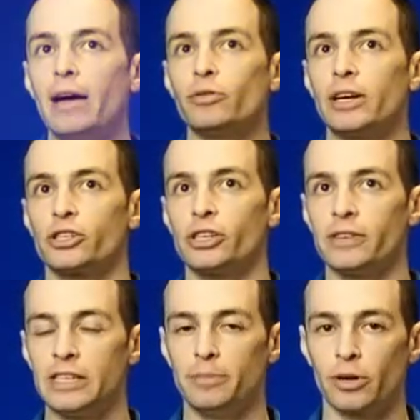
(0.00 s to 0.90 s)
have to ask
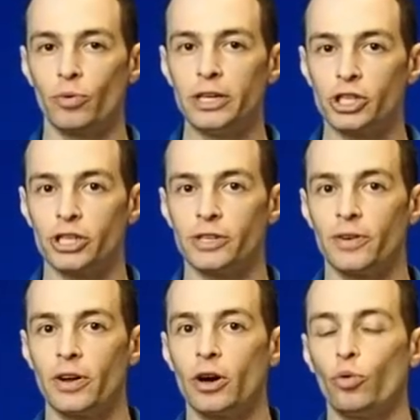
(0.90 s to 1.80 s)
ourselves a deeper question.
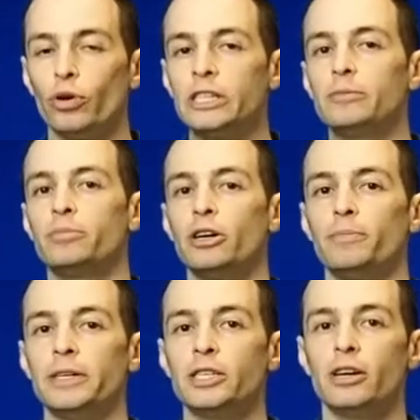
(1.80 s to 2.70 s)
What's the
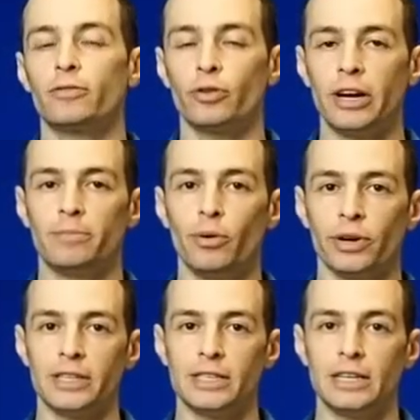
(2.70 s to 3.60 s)
purpose of greater
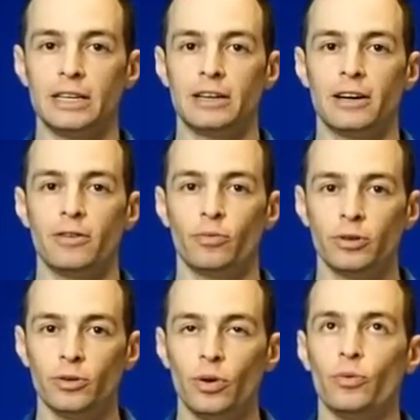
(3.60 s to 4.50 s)
bone density?
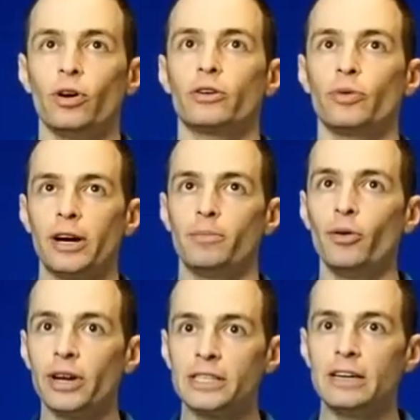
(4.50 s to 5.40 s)
We want greater
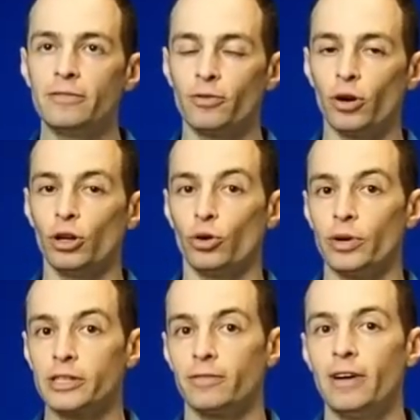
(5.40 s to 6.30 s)
bone density for a lower
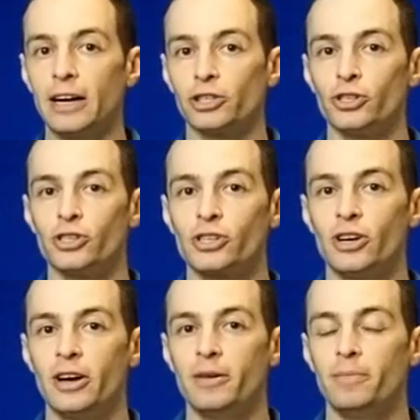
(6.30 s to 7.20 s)
risk of fractures.
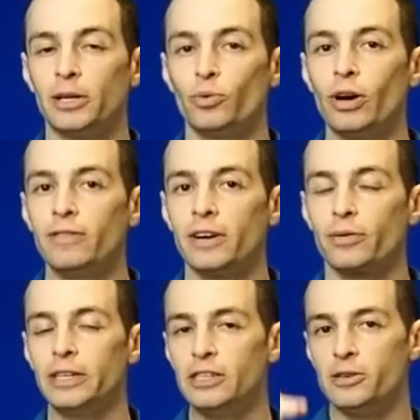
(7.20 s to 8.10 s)
But what if it
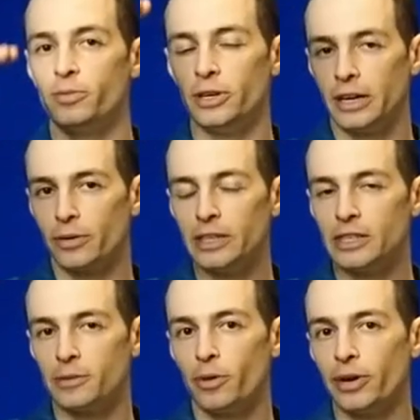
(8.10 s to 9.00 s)
increases
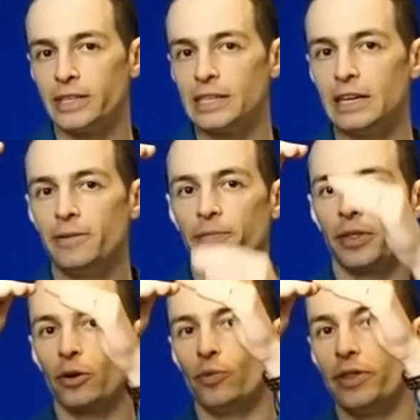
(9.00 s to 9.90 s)
your bone density
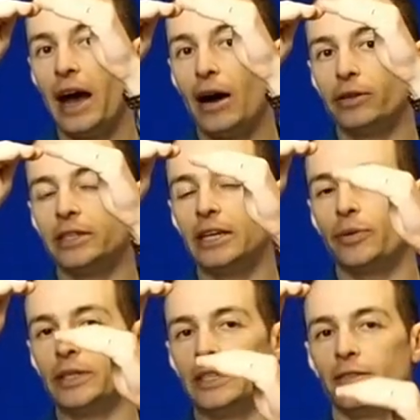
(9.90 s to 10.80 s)
without
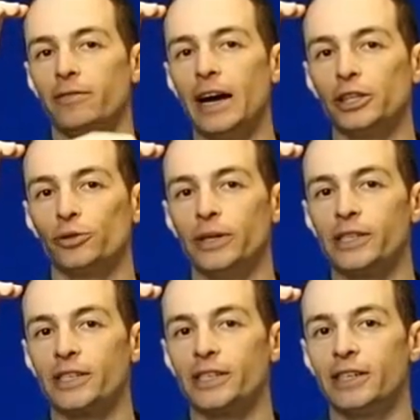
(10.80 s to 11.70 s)
decreasing the fracture
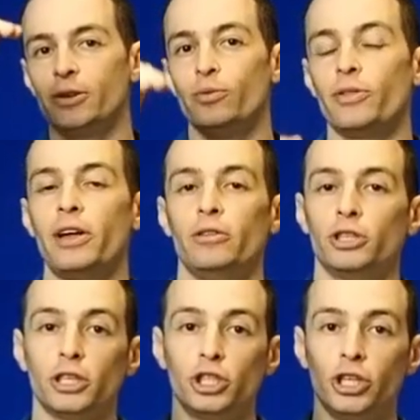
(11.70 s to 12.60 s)
risk? Well, then you
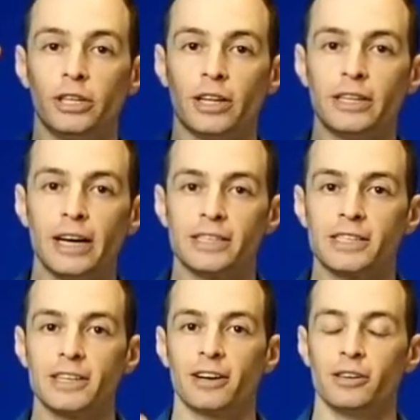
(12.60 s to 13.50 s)
just cheated the
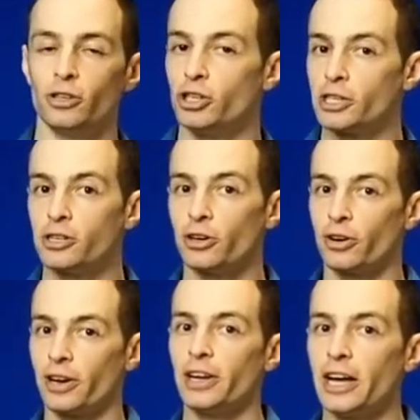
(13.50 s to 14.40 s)
test, because you just look
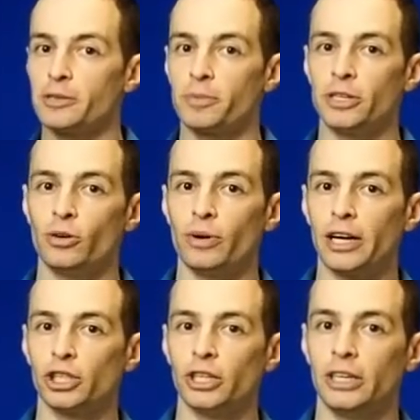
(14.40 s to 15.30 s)
good on the test, but
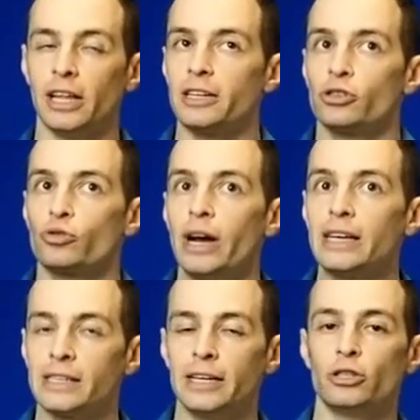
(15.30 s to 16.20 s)
that doesn't
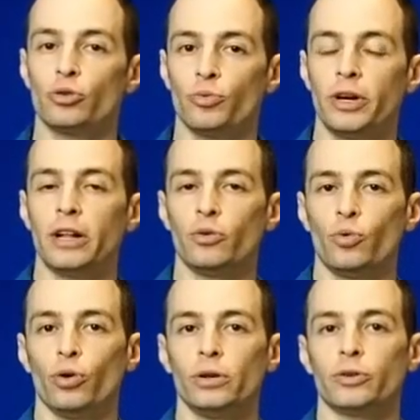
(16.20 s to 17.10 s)
translate to real
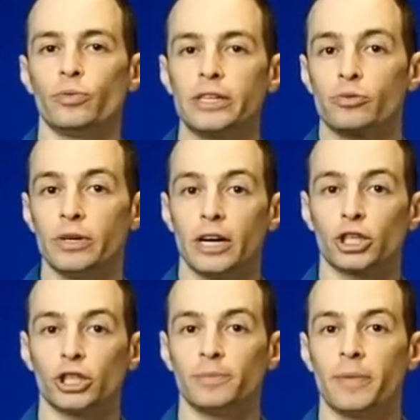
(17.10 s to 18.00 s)
world risk
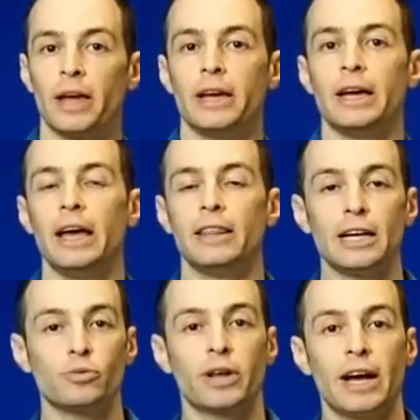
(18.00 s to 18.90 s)
reduction. And
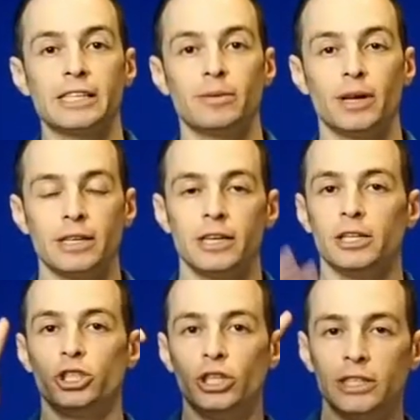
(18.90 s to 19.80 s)
that's what calcium does,
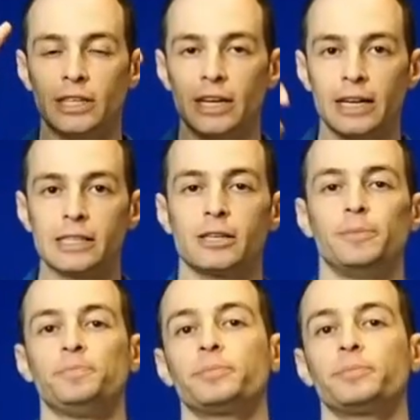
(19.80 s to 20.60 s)
it cheats the test.